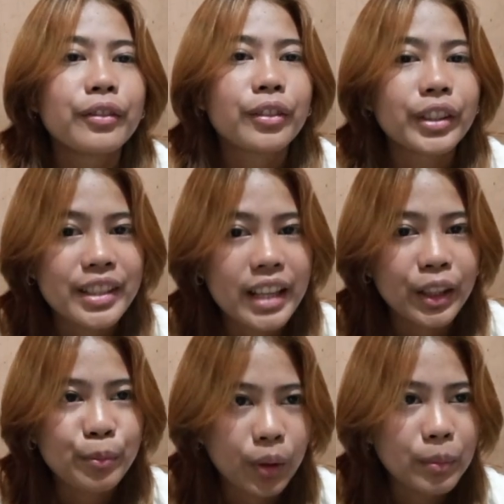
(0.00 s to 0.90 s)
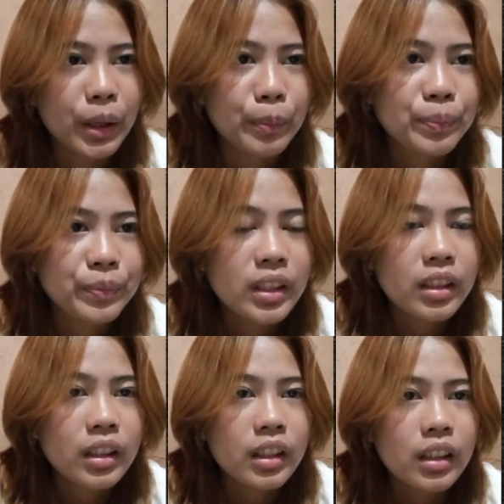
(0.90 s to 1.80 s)
for the second problem.
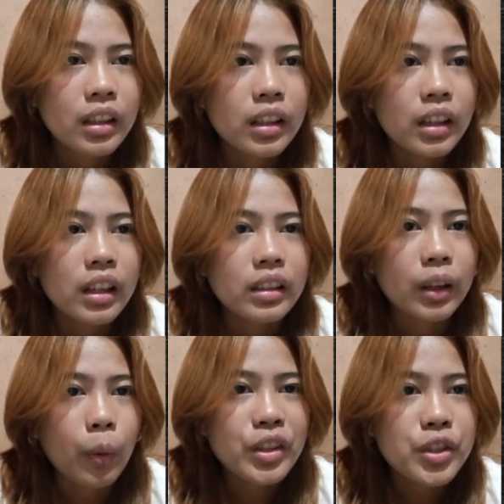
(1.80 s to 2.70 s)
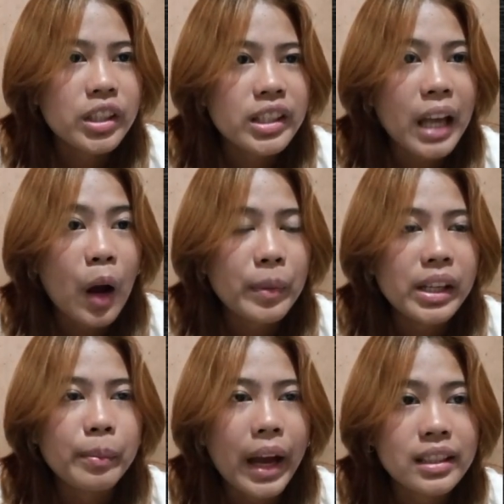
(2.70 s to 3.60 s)
The question is how many
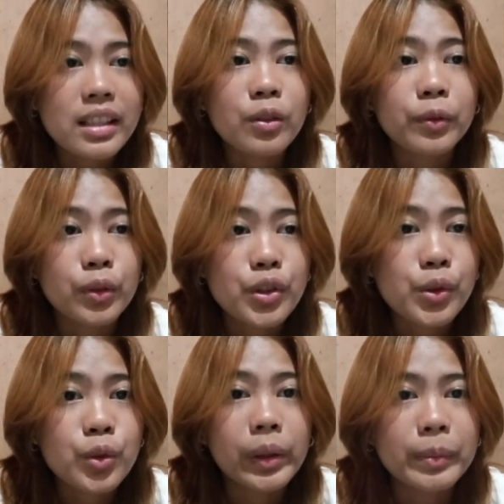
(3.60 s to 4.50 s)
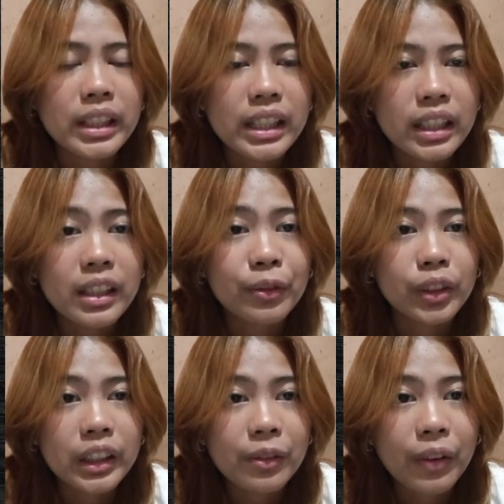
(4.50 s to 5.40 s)
boxes of fruit juice will be needed if
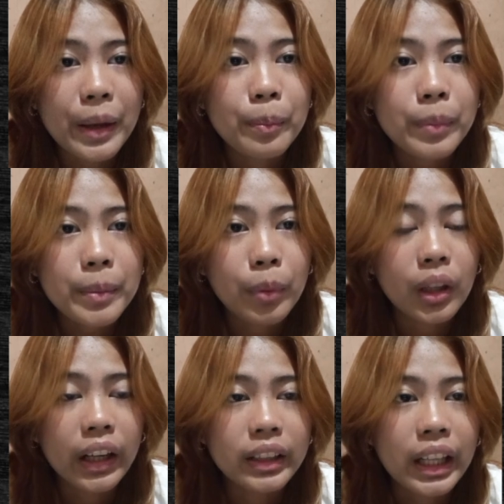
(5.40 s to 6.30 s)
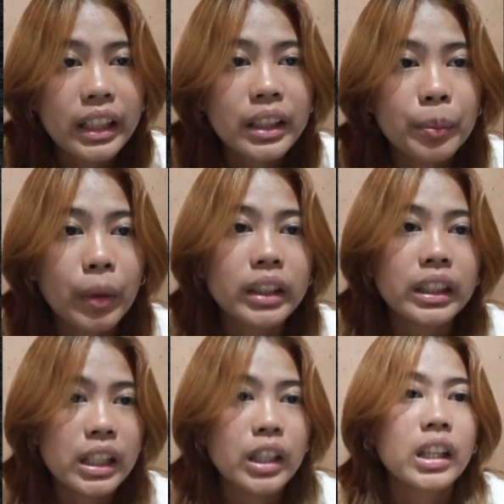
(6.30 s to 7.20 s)
35 people are attending the
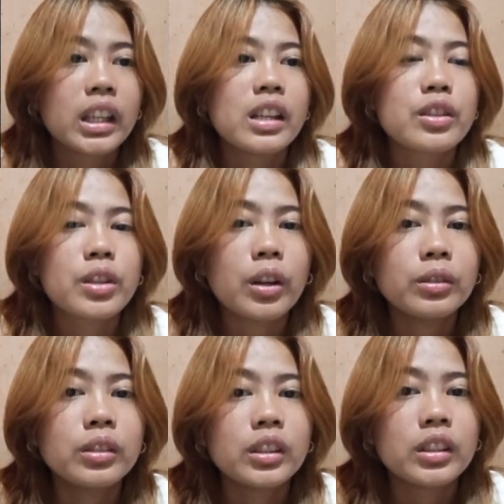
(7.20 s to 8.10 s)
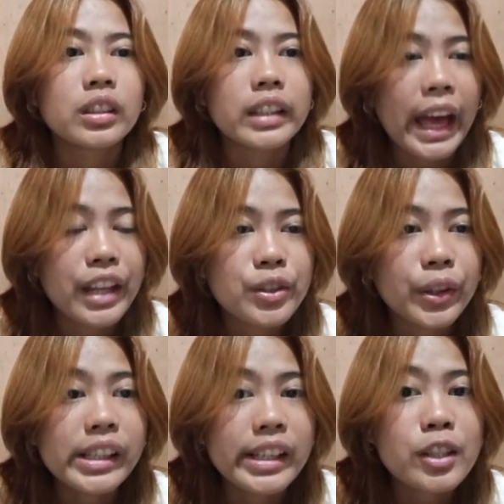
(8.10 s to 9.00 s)
party? So the answer
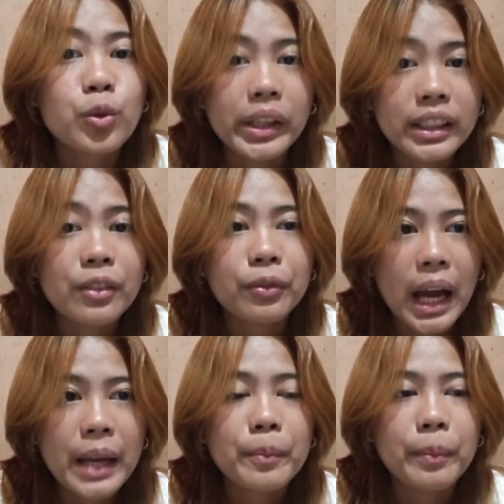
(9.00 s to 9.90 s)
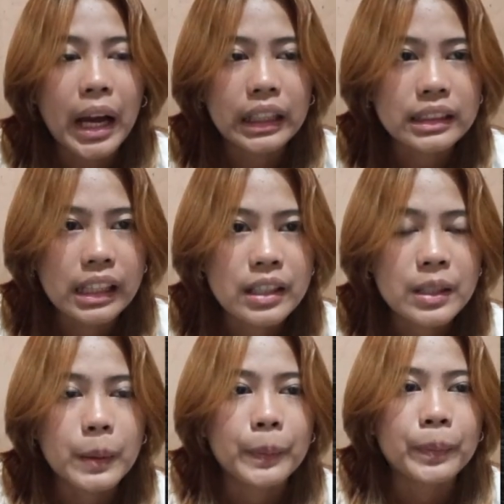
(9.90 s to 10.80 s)
is 25 boxes.